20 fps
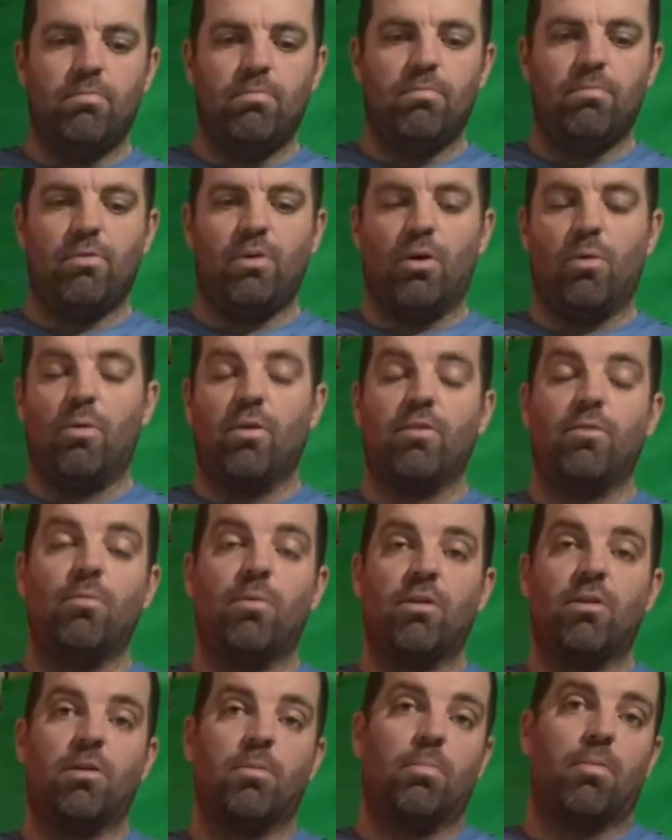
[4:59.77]
you know,
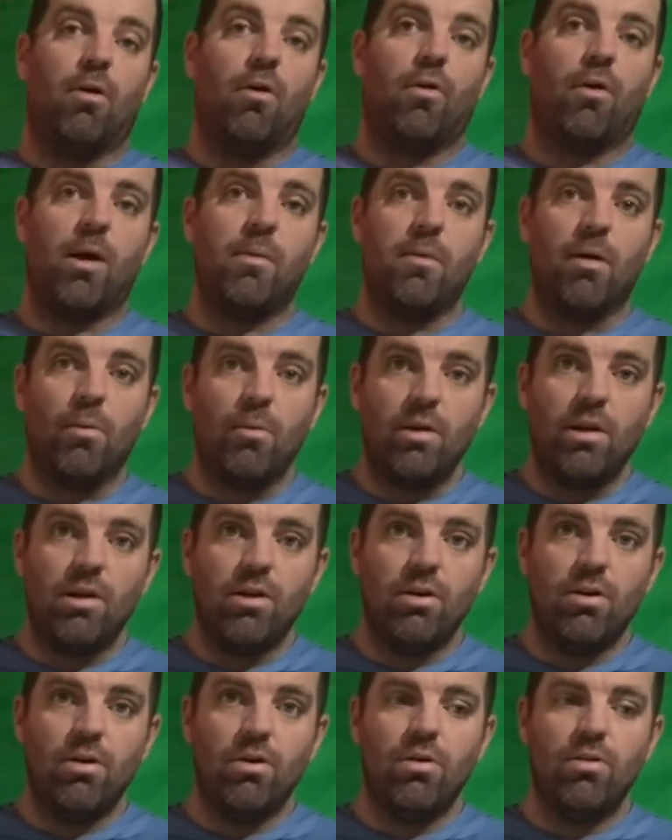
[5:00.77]
what's the program that we
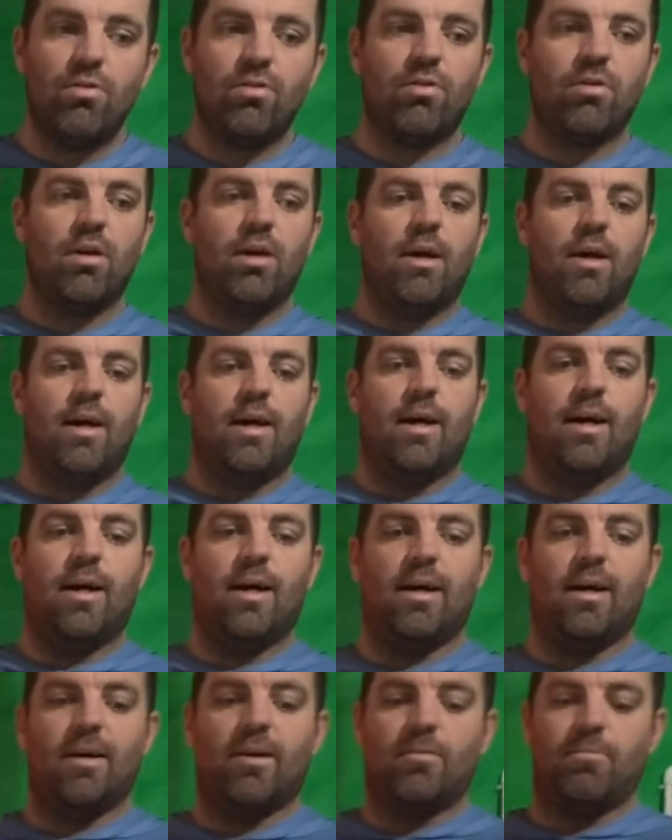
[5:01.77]
use.
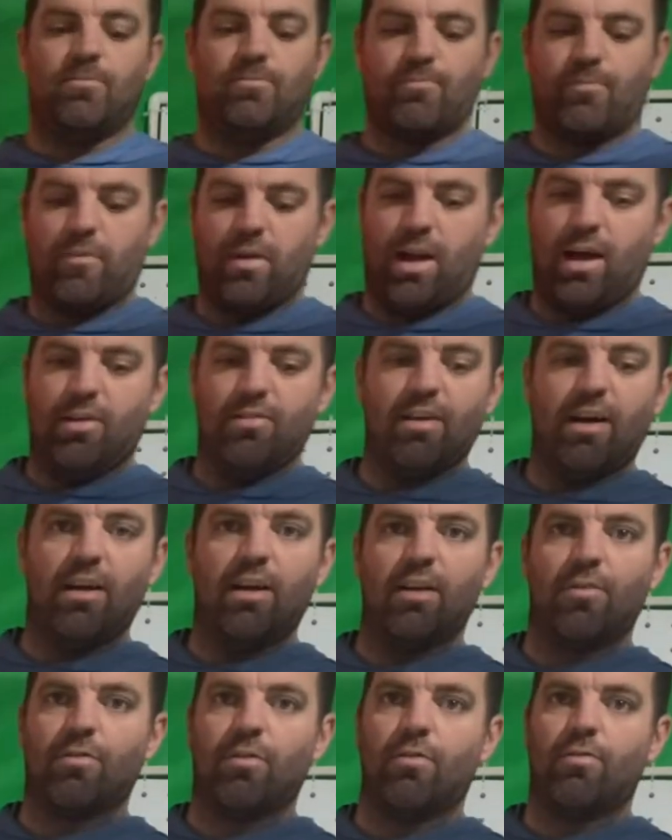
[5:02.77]
How's that
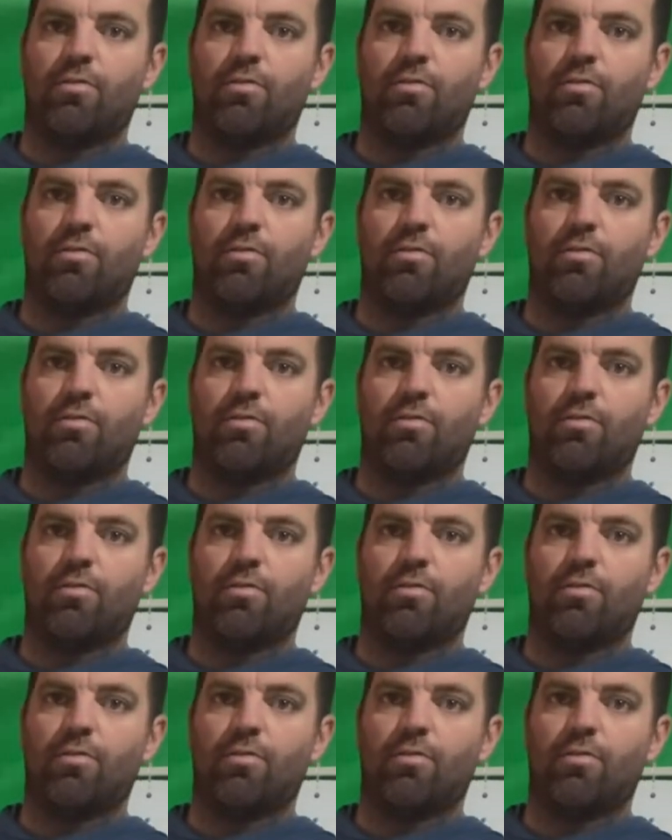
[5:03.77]
different